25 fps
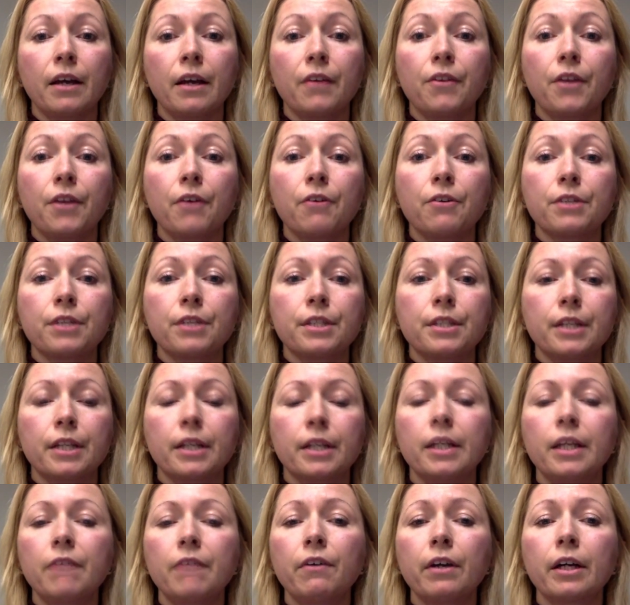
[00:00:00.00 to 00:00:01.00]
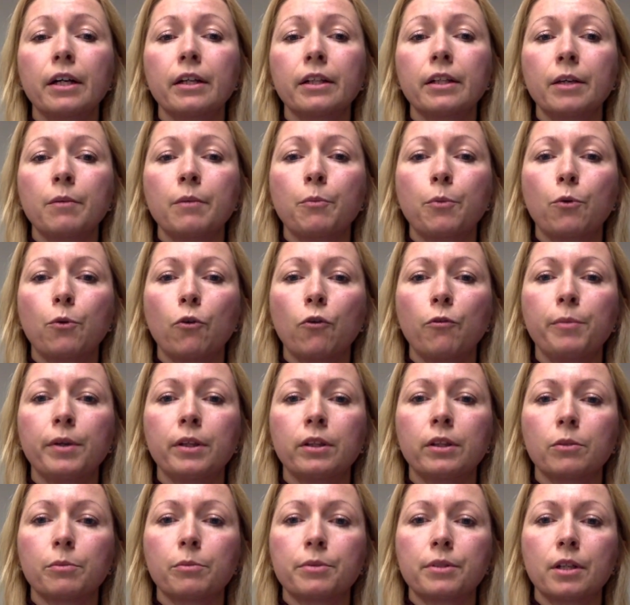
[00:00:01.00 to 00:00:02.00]
There is a significant
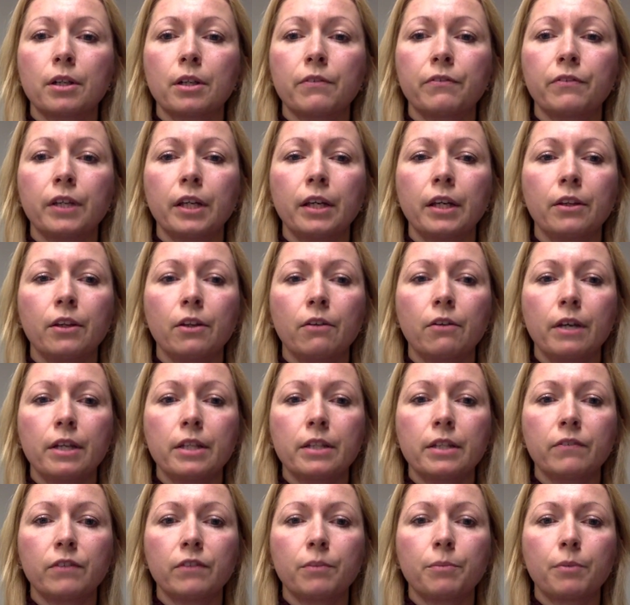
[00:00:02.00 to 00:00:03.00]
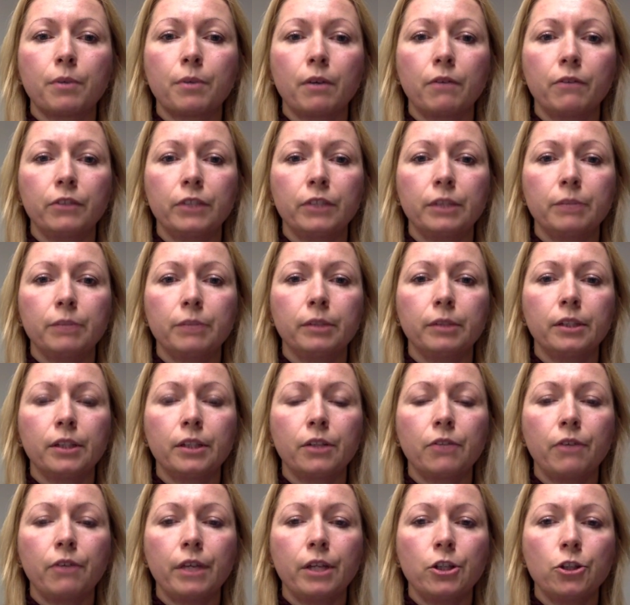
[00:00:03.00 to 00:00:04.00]
improvement observed in the rest of the
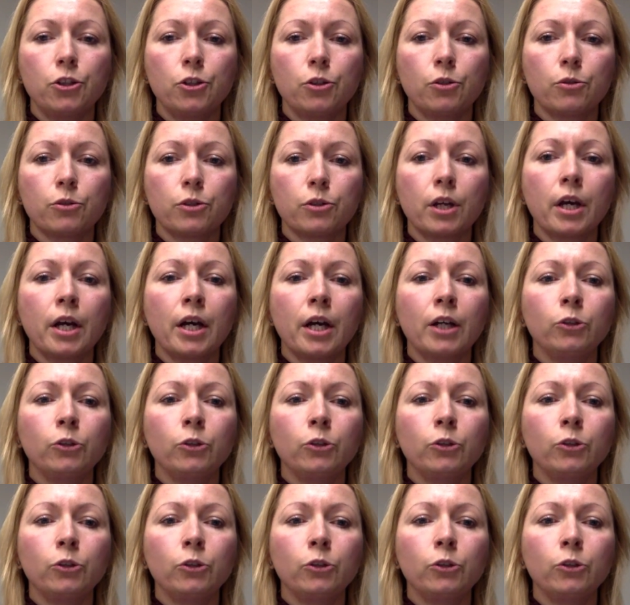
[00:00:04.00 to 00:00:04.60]
profitability ratios